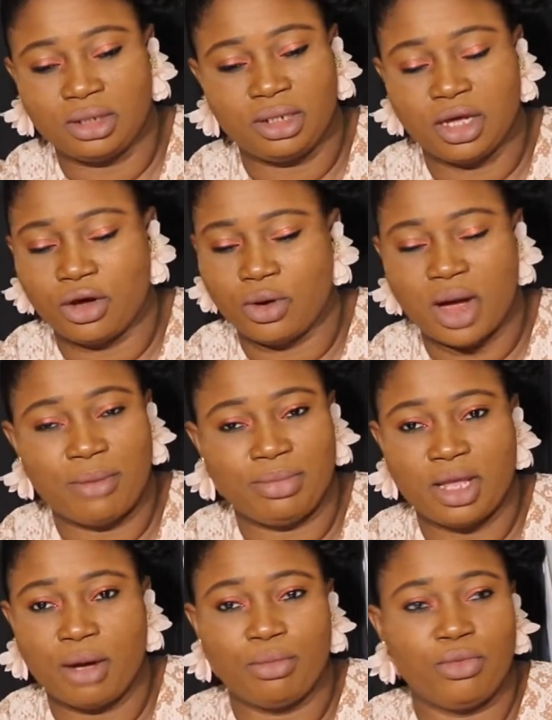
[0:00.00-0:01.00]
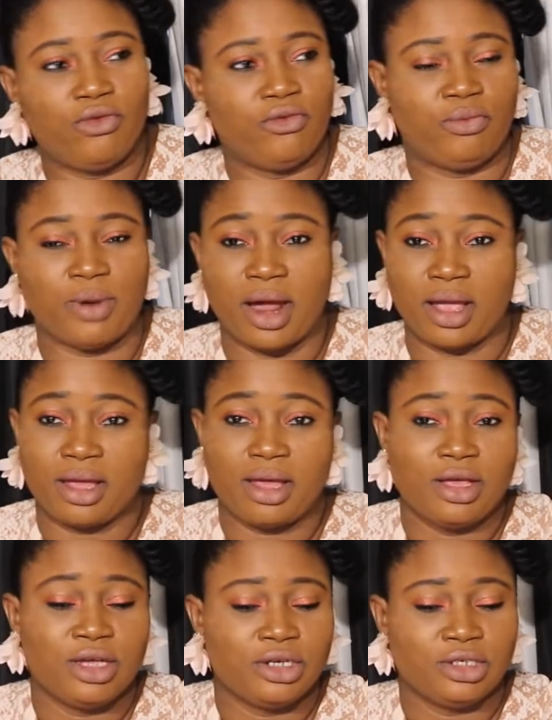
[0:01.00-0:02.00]
No, I'm not moved by
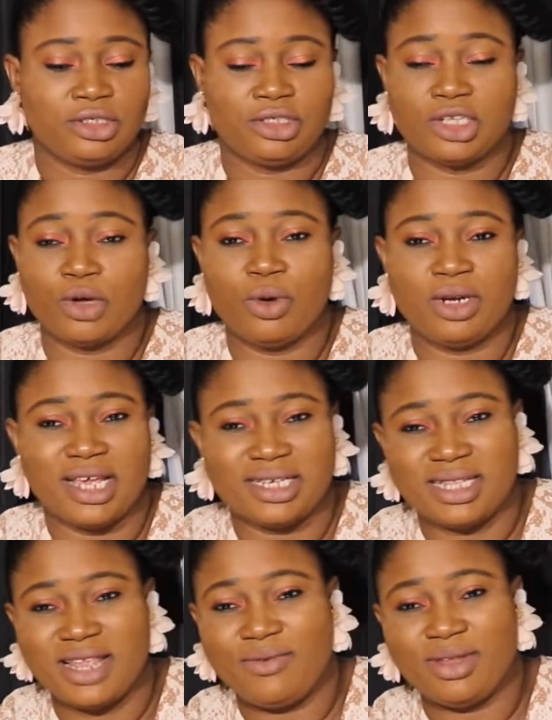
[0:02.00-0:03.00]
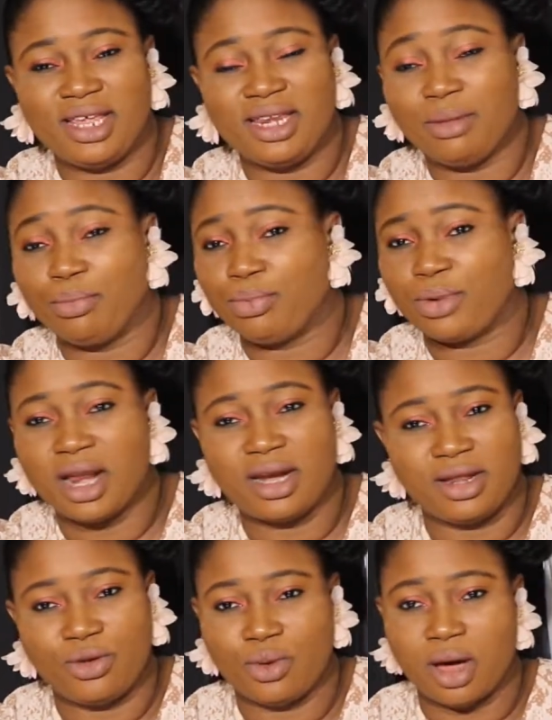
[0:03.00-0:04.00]
someone that is living in a brand
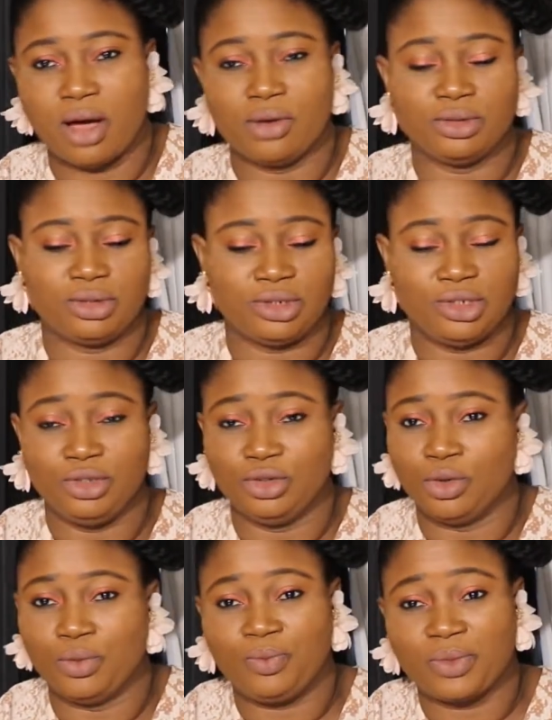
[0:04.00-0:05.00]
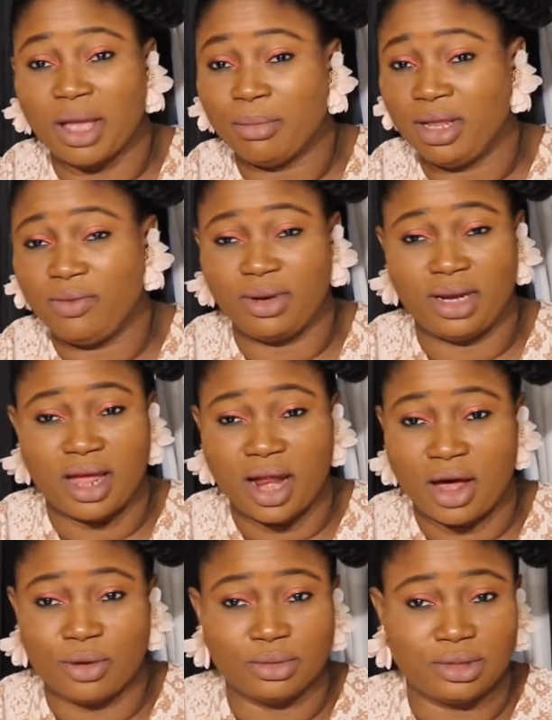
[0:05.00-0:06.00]
new house. You know, I'm living in a
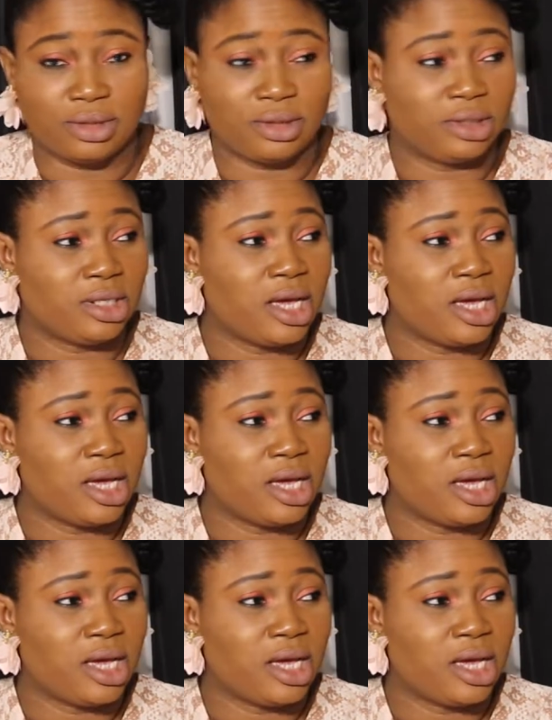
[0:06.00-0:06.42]
house.